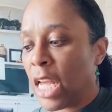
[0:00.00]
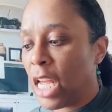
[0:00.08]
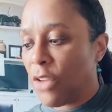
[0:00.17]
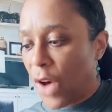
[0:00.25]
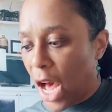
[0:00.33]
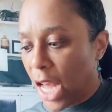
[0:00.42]

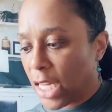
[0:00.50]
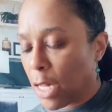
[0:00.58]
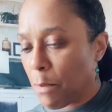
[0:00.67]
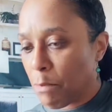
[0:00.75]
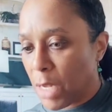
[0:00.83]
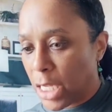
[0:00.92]
If I
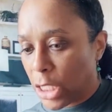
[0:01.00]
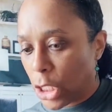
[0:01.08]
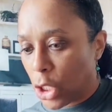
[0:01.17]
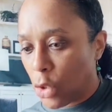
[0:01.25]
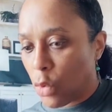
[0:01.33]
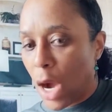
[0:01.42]
commit
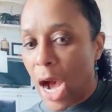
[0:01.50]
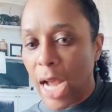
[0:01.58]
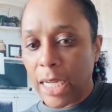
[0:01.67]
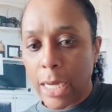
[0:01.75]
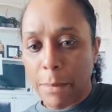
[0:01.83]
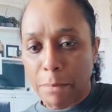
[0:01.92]
to you,
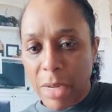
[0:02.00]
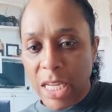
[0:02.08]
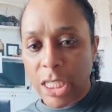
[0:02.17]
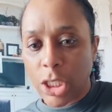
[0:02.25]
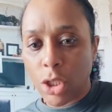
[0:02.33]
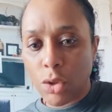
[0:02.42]
I
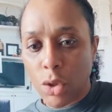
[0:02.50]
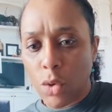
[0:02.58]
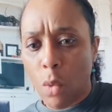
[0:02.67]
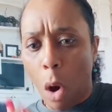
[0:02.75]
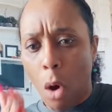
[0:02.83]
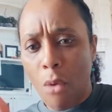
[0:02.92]
committed to
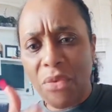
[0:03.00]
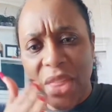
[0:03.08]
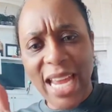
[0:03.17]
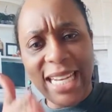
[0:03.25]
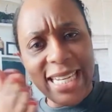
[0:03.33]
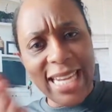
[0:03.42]
you on
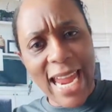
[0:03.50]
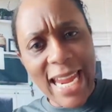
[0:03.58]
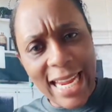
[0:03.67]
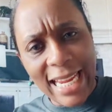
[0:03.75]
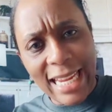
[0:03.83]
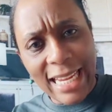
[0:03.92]
that
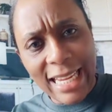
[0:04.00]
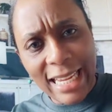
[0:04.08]
day,